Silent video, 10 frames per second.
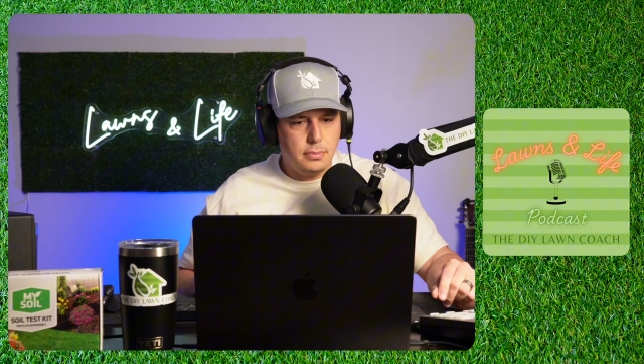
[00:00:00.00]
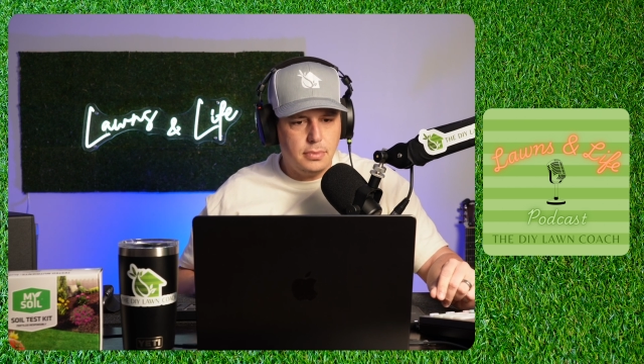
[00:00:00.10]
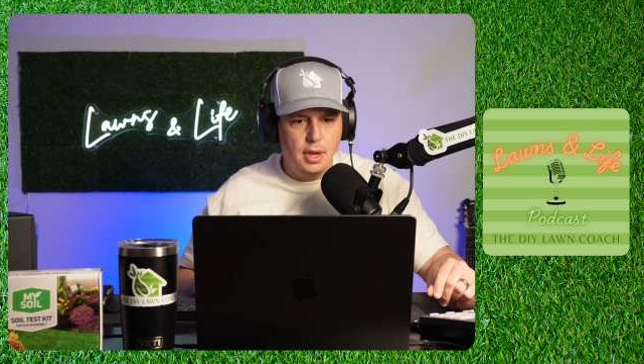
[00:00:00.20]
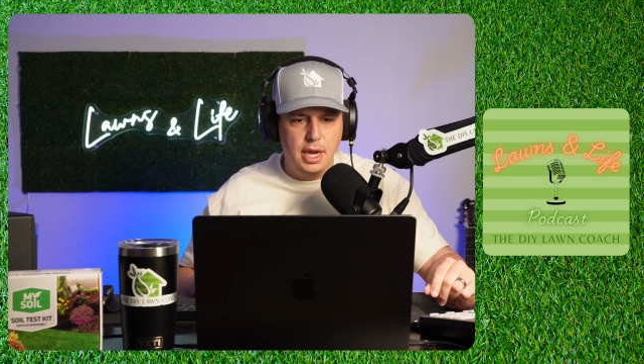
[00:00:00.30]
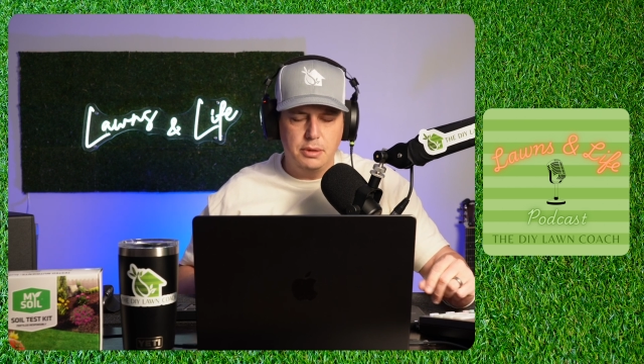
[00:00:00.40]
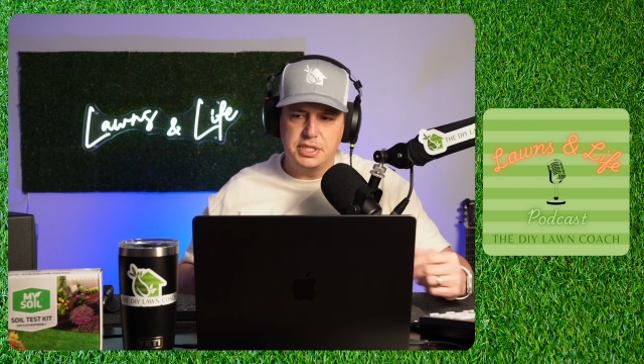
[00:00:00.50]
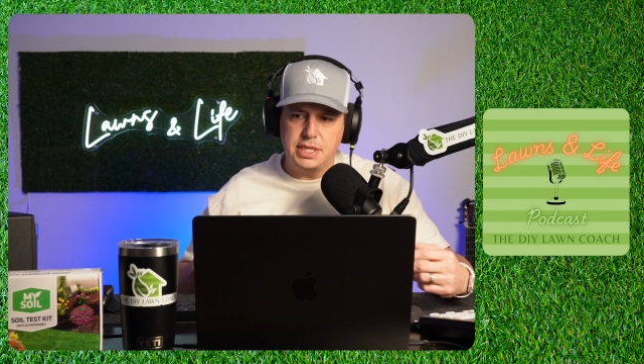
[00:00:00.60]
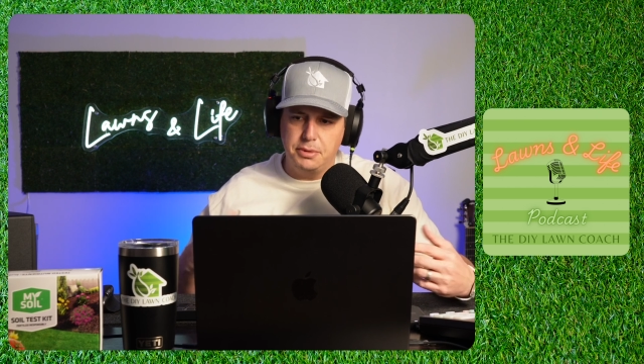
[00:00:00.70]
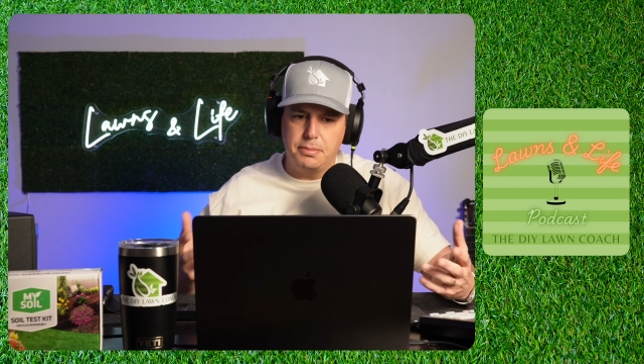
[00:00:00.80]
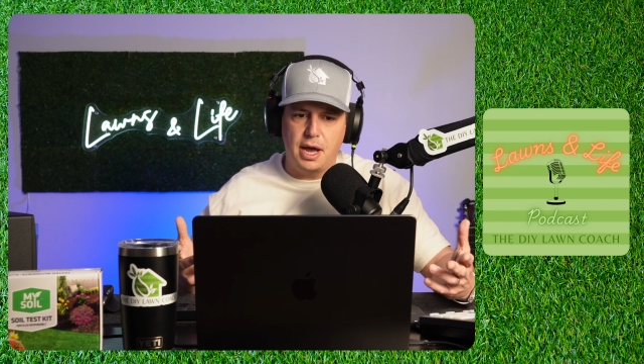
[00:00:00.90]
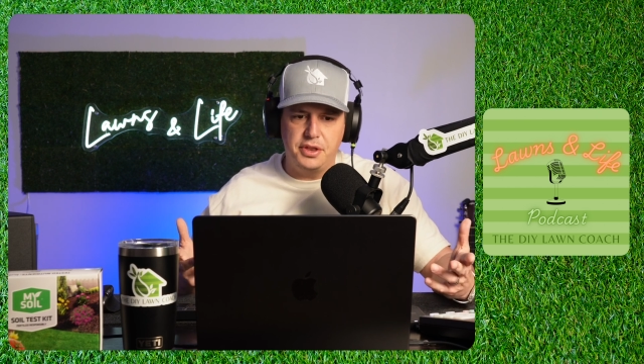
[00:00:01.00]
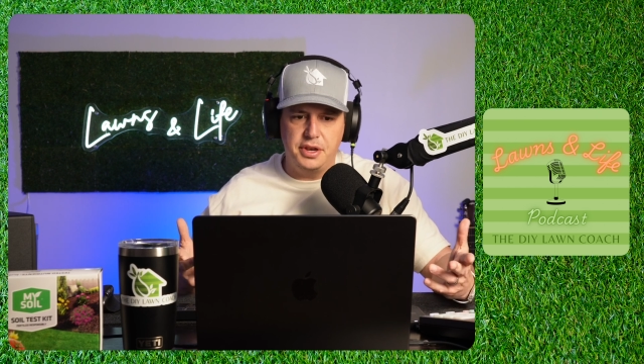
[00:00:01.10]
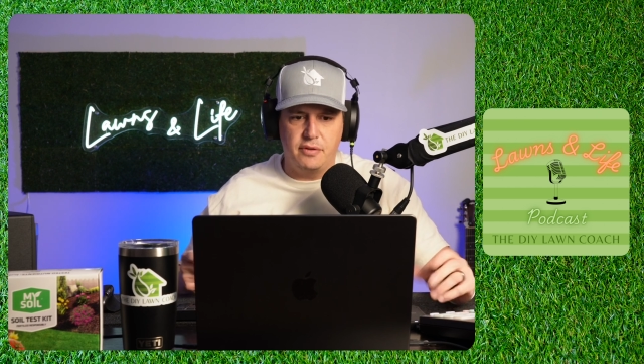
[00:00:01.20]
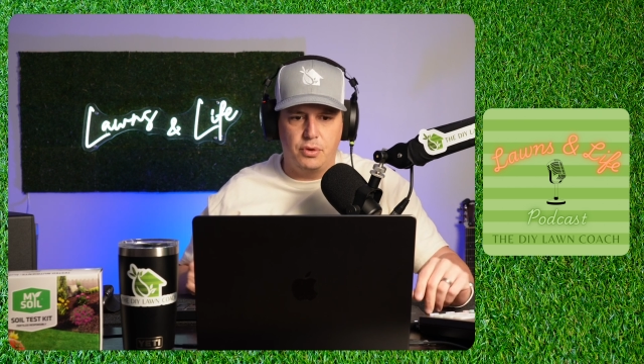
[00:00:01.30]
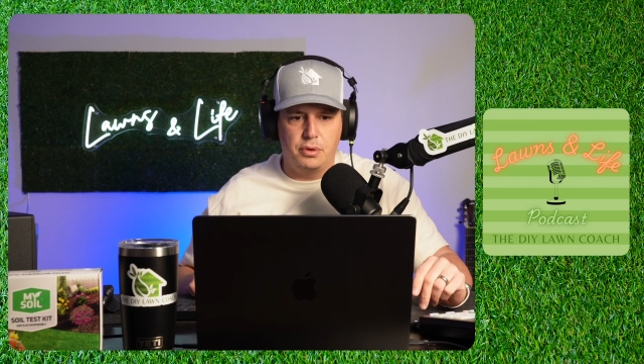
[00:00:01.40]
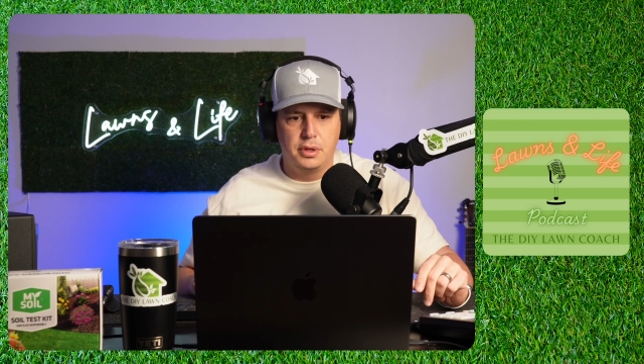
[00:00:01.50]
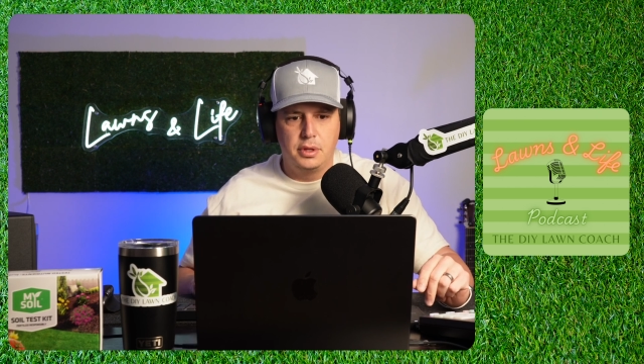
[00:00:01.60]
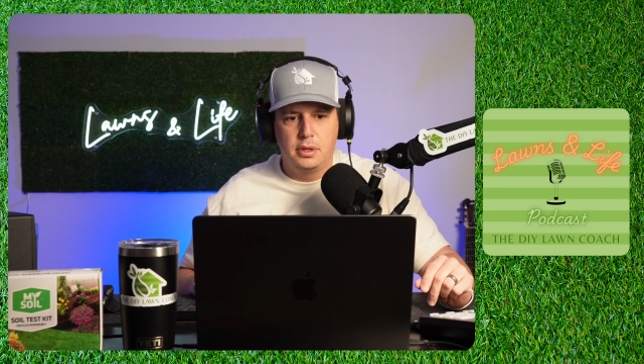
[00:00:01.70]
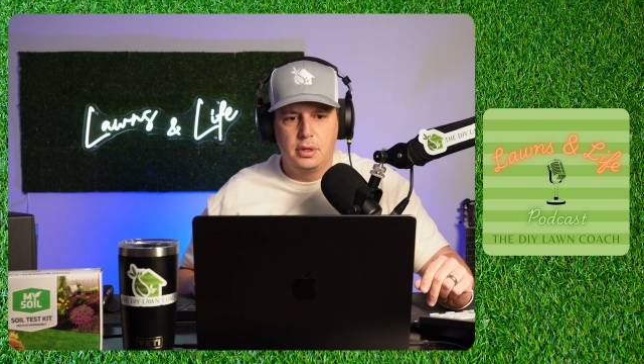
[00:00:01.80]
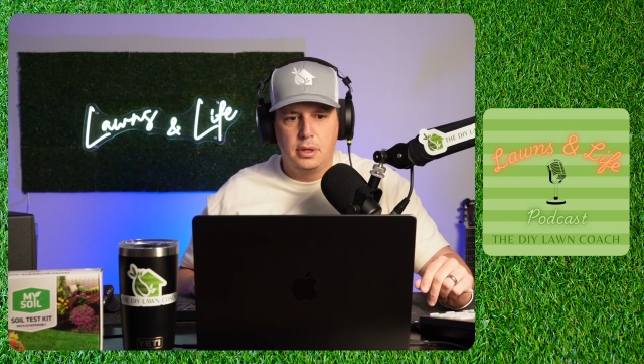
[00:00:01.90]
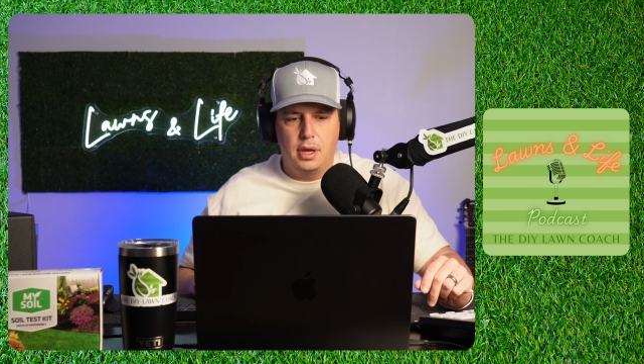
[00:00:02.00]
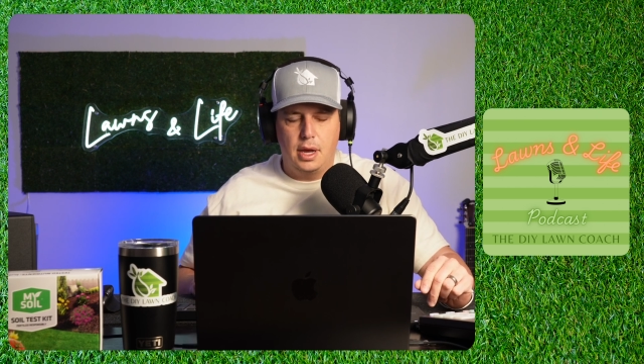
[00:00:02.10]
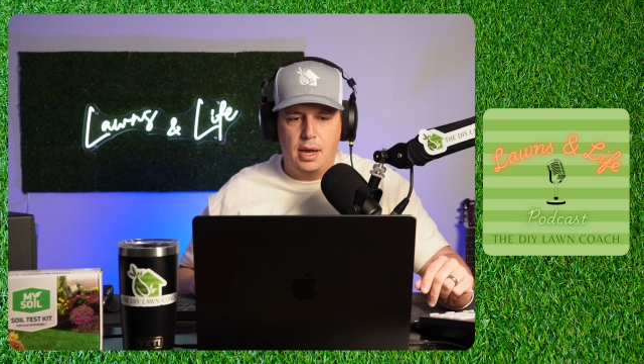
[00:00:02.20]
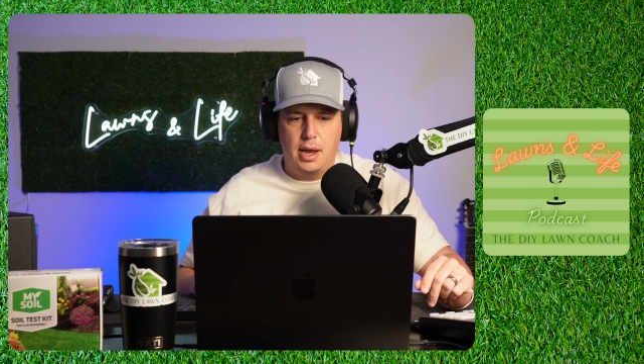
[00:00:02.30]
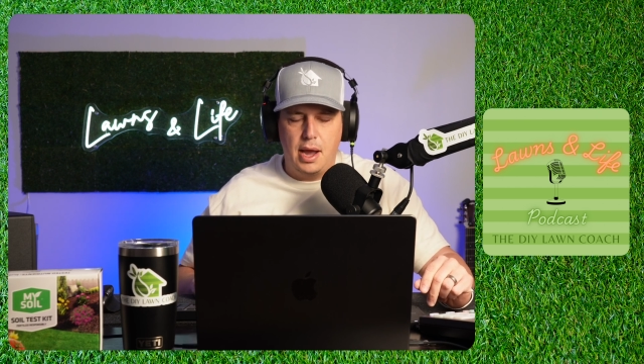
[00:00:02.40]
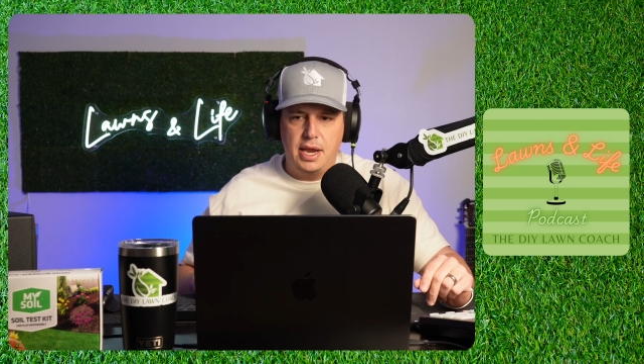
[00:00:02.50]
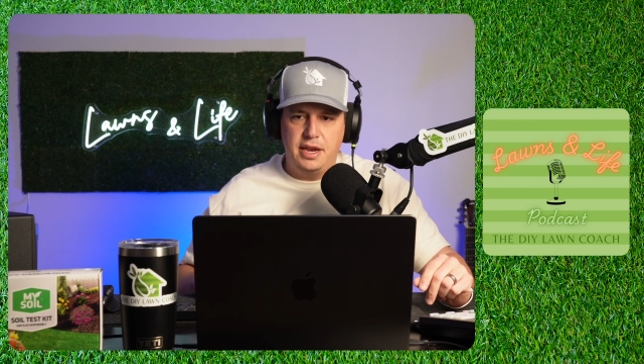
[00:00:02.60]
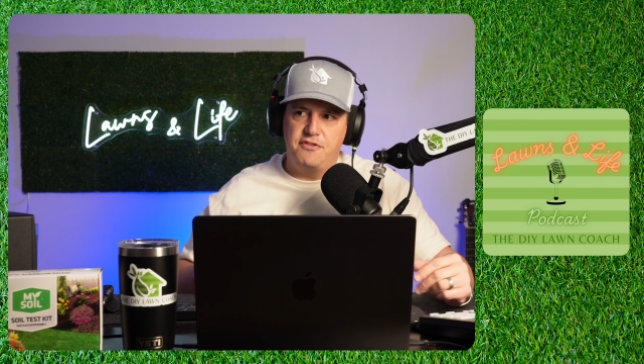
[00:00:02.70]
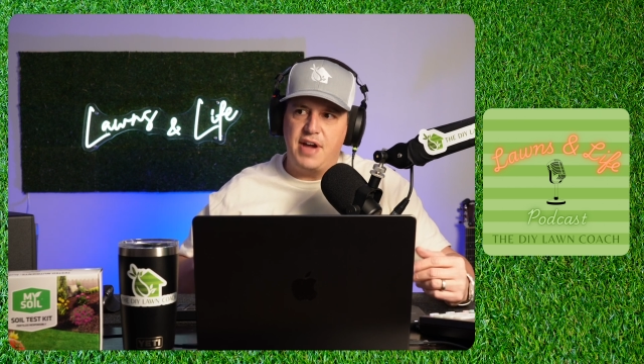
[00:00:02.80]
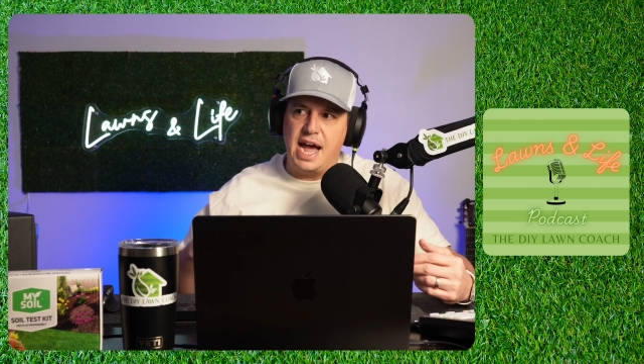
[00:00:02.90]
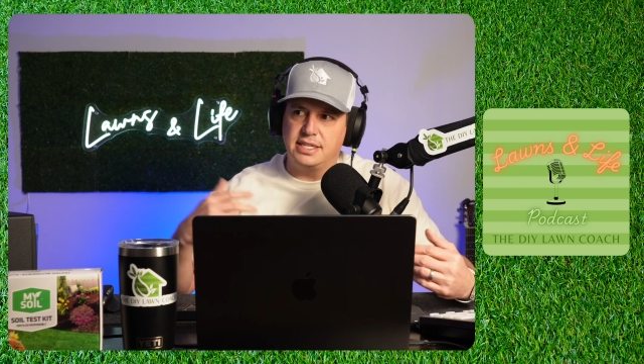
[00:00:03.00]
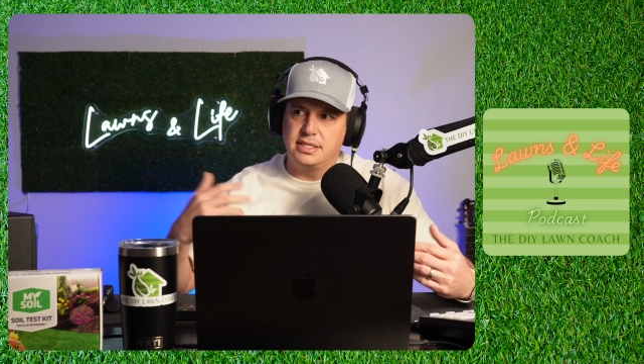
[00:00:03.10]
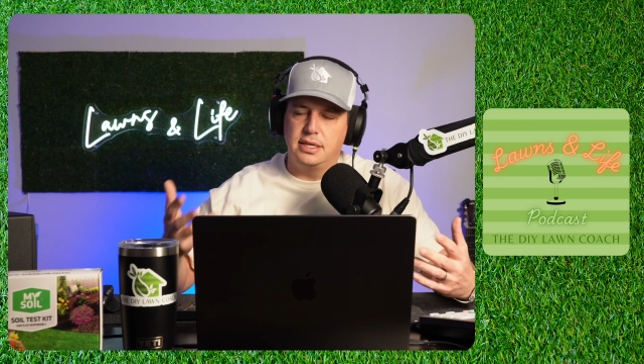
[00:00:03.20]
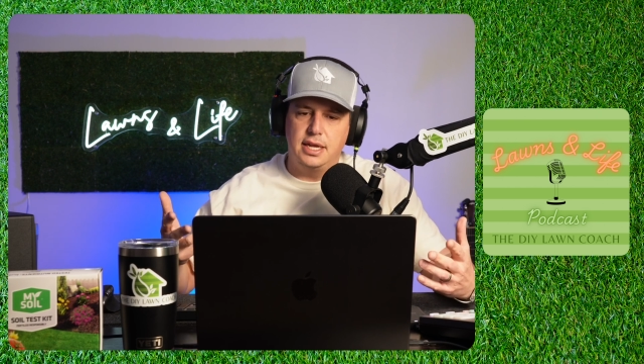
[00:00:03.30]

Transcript: And he was tempted by the devil, and he fasted